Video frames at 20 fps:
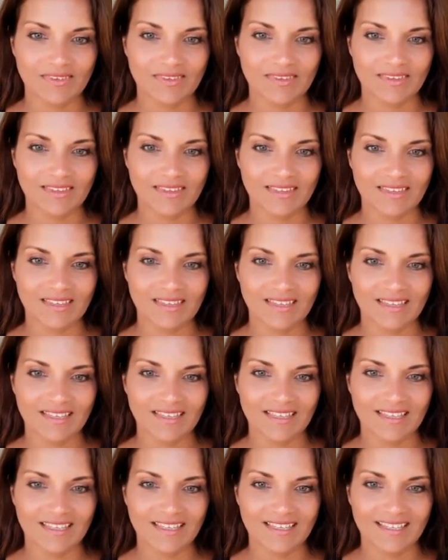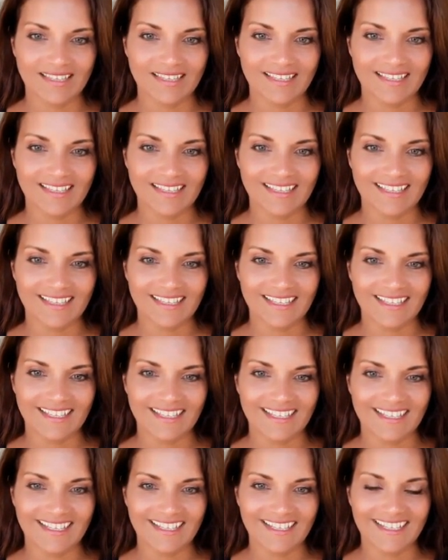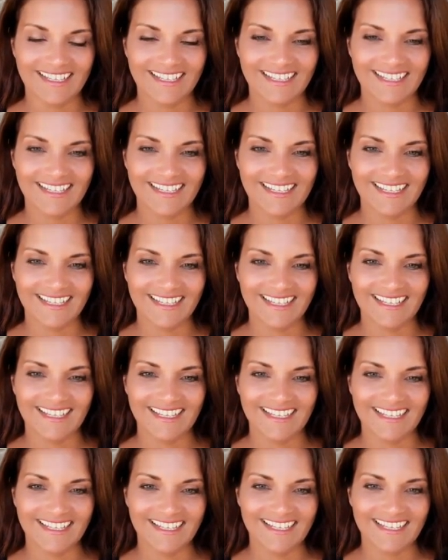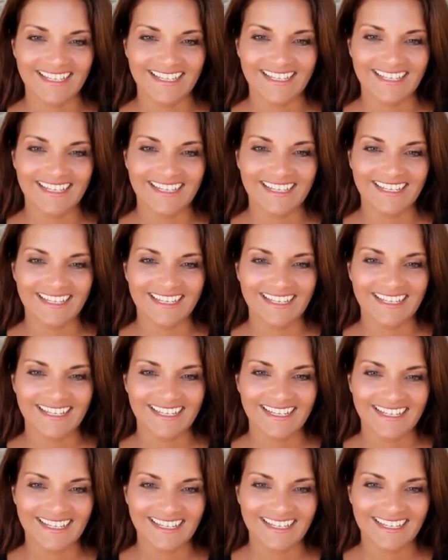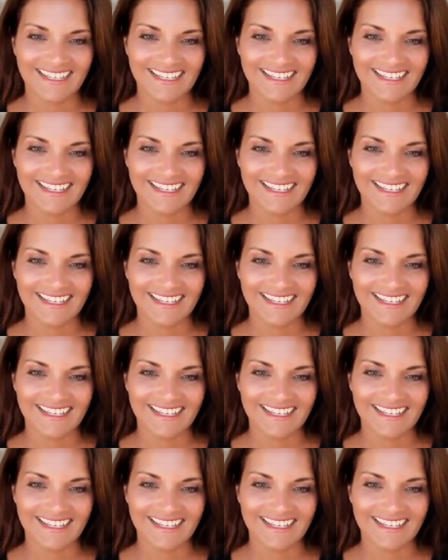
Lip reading: This person isn't speaking.